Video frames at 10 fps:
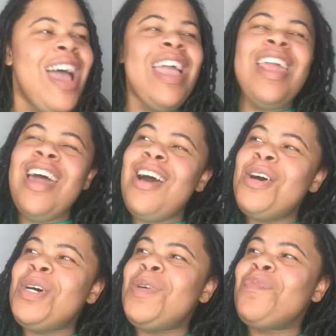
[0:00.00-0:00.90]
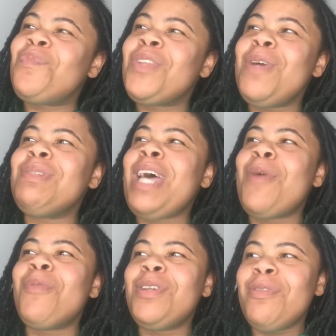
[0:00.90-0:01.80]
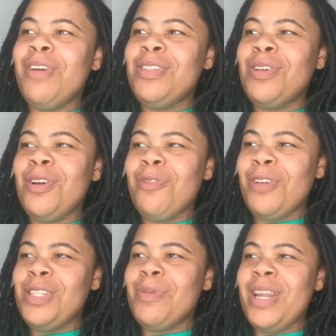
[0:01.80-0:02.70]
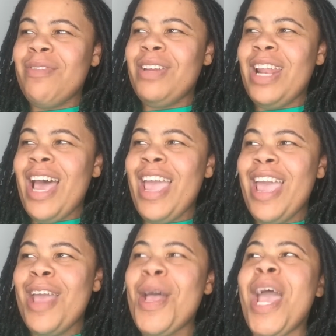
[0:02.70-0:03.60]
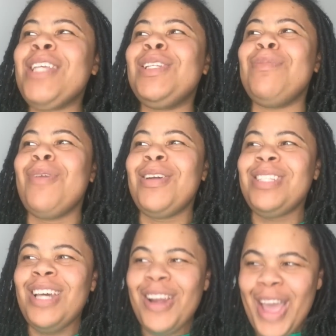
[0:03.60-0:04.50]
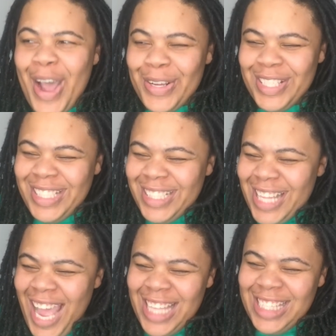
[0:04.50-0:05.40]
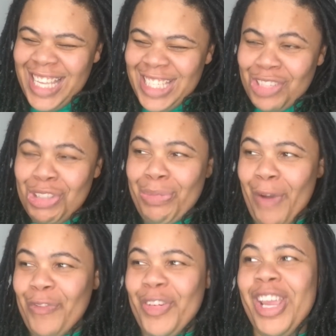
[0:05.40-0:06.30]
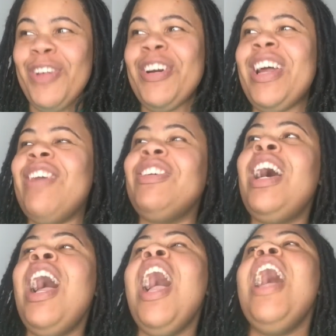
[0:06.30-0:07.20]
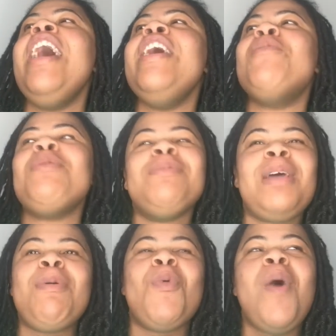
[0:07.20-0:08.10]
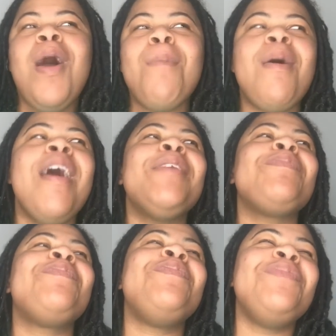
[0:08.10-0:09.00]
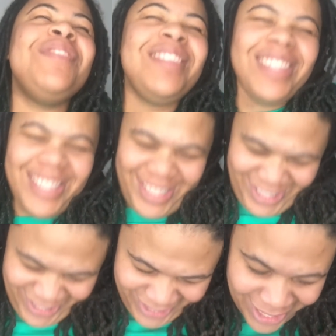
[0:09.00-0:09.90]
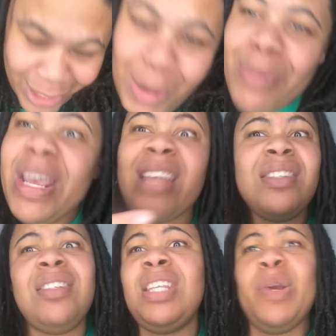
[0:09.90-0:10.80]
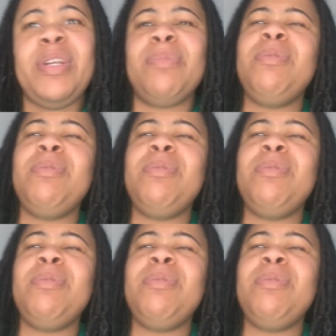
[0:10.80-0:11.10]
and it was like one of the first girlfriends or whatever that I had actually brought to her house. Said she was my friend or whatever. And we was up in Walmart. Because we was actually serious.